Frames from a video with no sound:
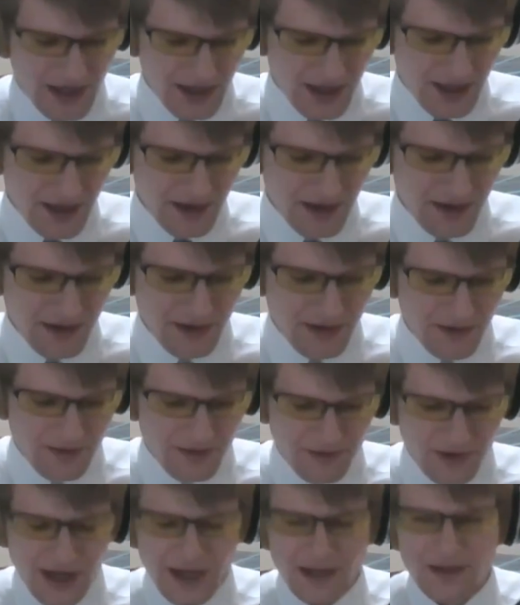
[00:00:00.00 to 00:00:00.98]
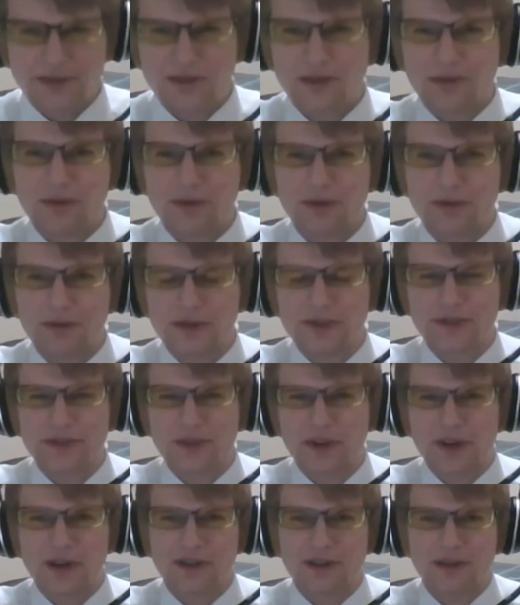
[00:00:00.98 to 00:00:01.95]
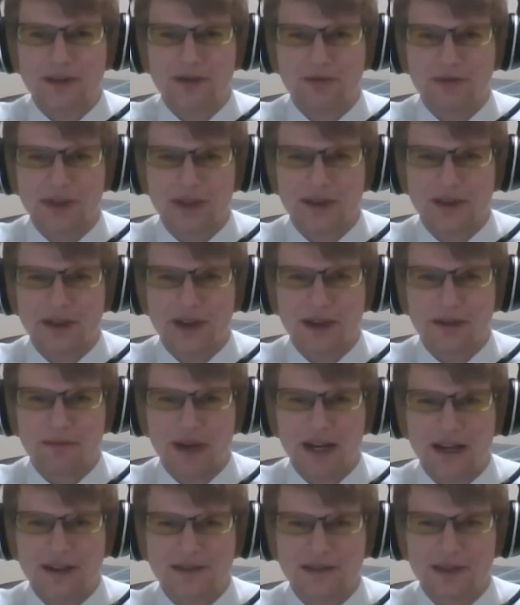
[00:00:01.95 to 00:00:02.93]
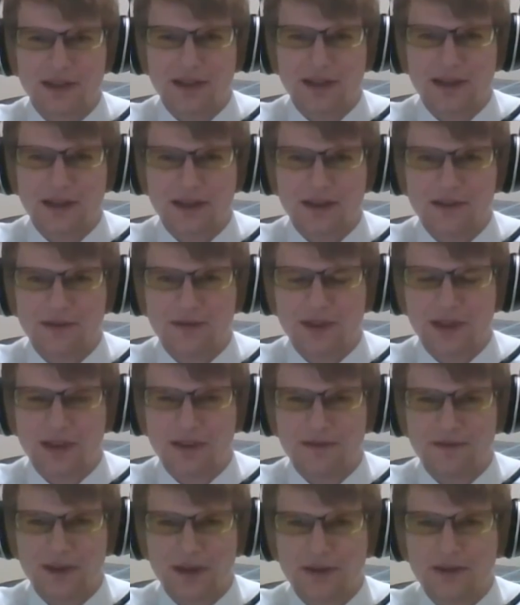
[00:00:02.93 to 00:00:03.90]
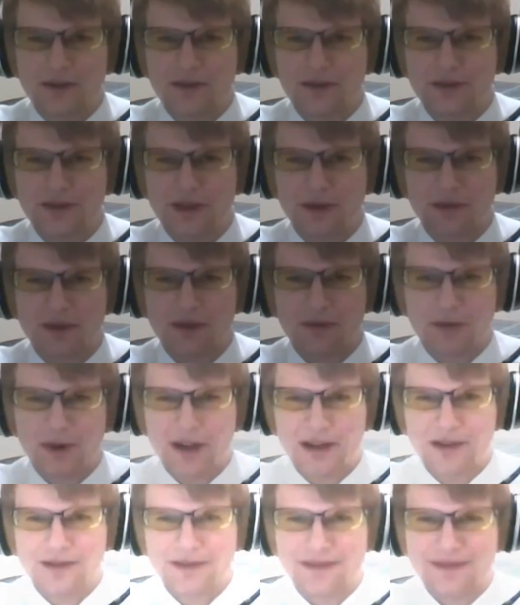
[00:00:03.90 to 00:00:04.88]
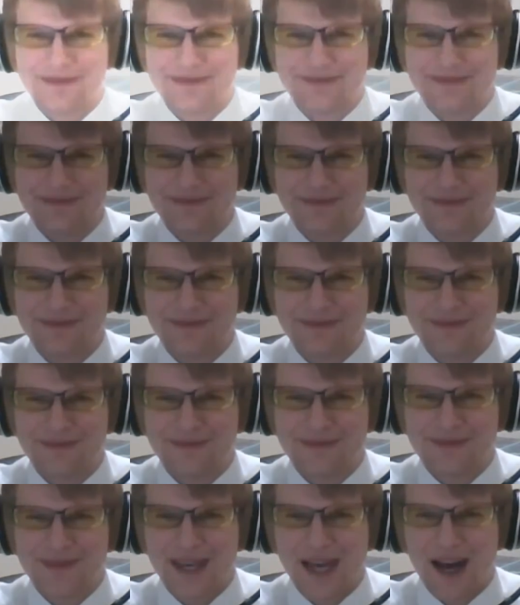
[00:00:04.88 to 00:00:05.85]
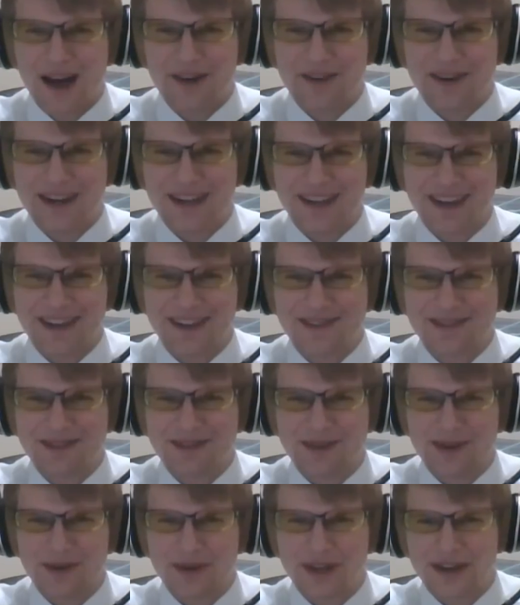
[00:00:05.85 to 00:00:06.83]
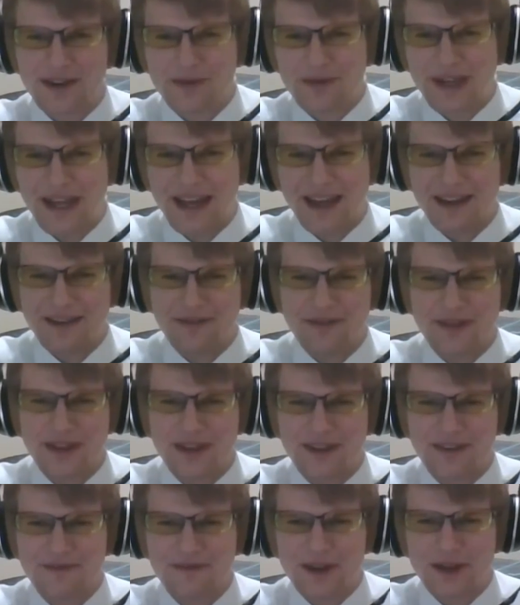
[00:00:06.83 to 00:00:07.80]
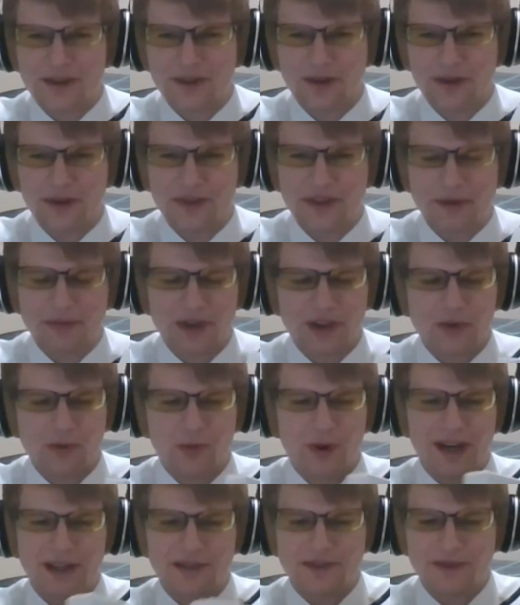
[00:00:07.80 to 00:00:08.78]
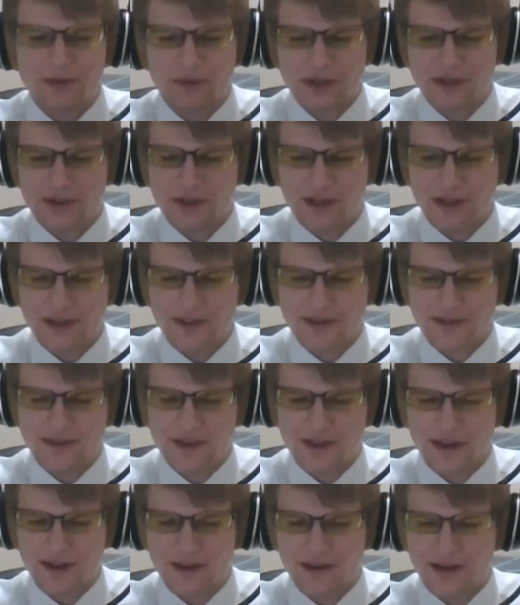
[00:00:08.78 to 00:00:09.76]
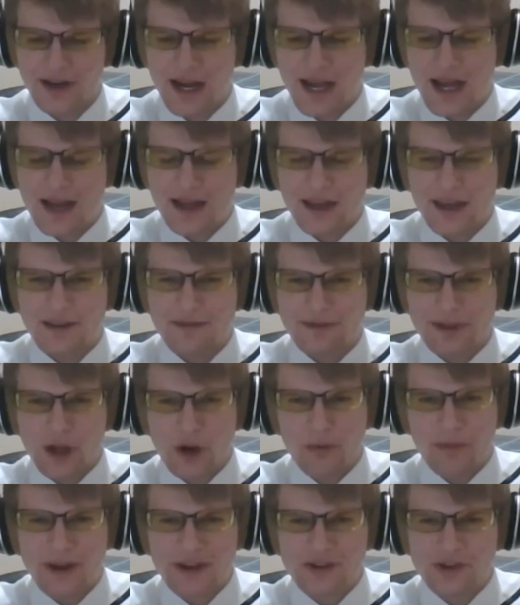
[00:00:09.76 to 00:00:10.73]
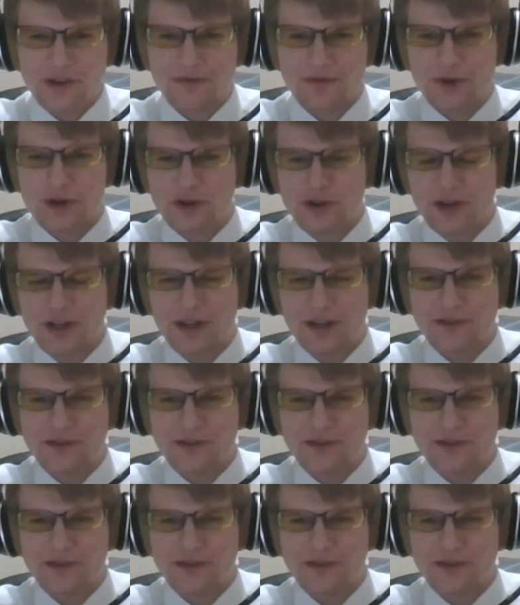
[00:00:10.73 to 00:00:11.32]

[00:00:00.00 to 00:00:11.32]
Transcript: All right, so we will start with the unboxing of the Funcle W1s. All right, guys, so here we have the Funcle W1s, which is their kind of low-budget version.